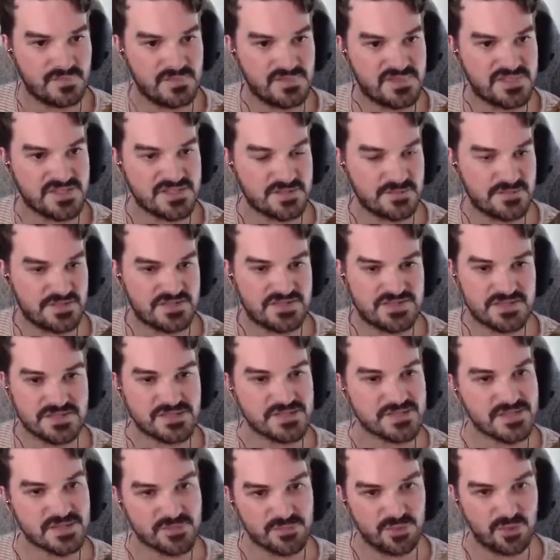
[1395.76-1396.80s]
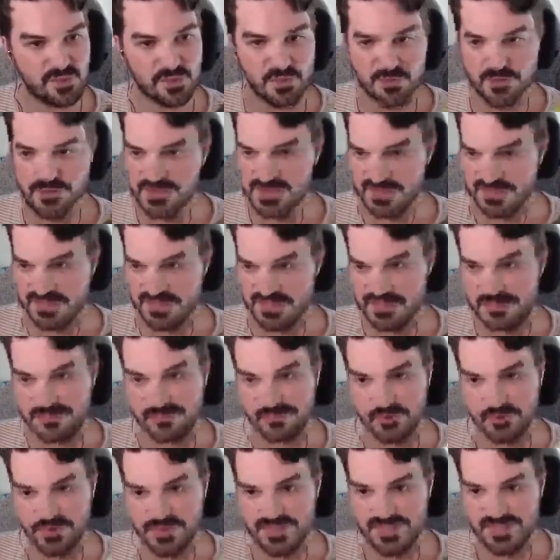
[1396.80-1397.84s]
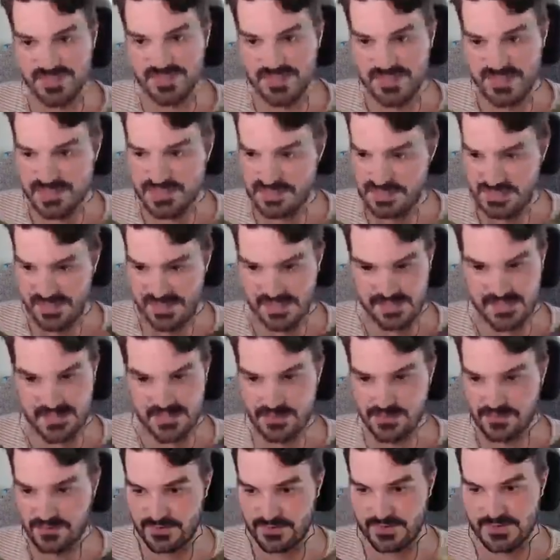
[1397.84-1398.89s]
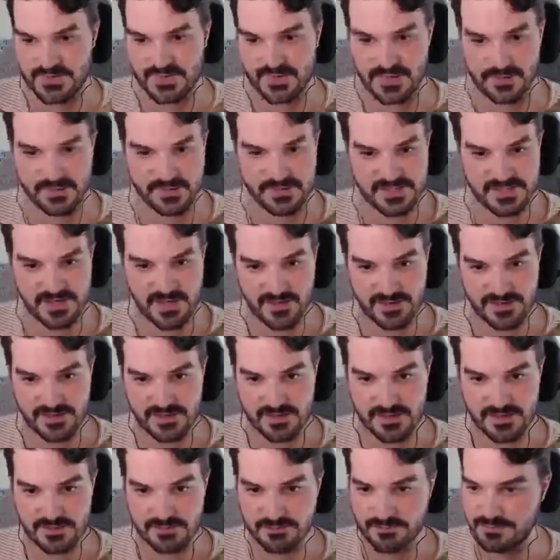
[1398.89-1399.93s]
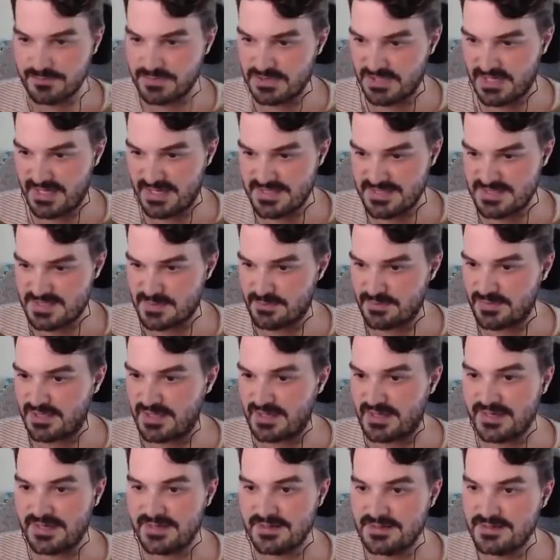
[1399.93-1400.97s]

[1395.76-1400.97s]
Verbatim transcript: Does it make sense to pause the terraformers, seeing as they're eating through our entire blight supply?